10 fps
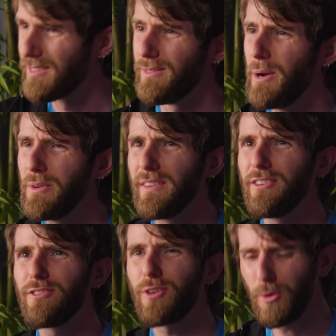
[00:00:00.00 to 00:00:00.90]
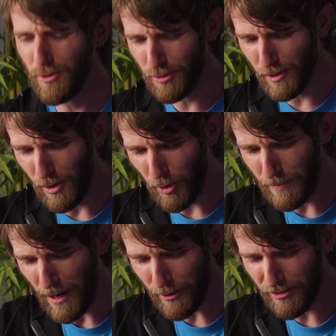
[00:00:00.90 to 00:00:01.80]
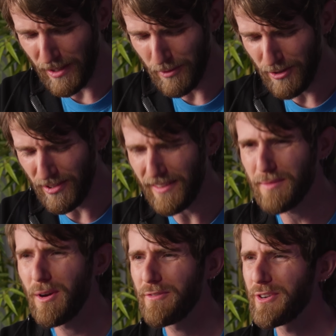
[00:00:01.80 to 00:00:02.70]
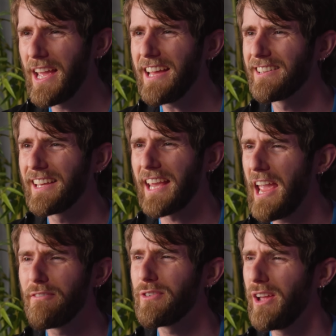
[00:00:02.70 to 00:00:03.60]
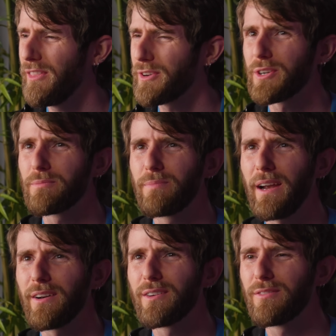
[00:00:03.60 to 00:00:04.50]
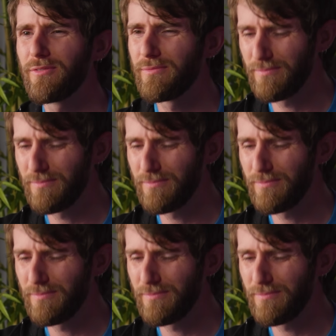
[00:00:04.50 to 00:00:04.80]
Why wouldn't they just go into a lower power state when you take them off your head, like every other pair of